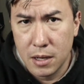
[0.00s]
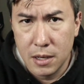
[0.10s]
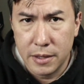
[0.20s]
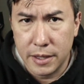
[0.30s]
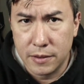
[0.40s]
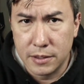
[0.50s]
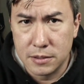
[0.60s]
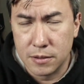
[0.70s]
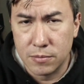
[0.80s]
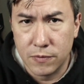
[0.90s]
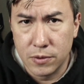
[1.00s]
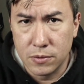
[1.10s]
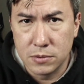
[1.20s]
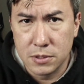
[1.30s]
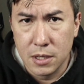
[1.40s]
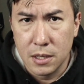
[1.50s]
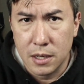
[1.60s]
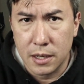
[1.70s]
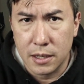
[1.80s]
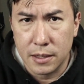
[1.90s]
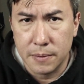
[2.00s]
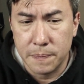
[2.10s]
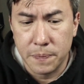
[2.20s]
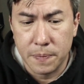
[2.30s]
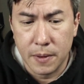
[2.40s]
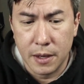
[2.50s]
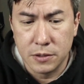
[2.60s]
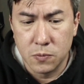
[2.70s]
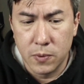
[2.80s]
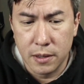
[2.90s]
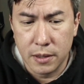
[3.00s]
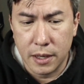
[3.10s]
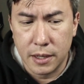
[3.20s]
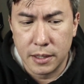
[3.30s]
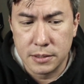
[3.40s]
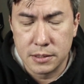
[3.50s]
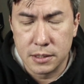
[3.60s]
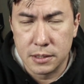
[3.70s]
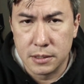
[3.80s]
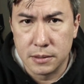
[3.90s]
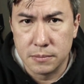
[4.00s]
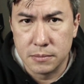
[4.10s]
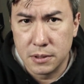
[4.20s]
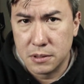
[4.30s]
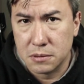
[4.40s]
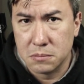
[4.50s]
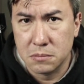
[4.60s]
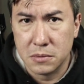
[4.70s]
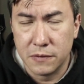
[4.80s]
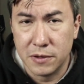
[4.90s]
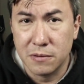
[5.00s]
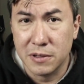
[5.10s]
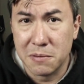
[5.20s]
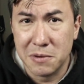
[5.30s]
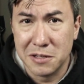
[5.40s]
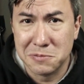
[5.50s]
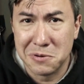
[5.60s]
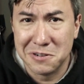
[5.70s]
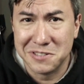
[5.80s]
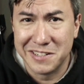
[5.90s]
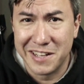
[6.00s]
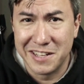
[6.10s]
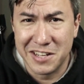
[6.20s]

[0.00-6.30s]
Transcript: in these reviews, as well as, if you don't like me as a person, hey,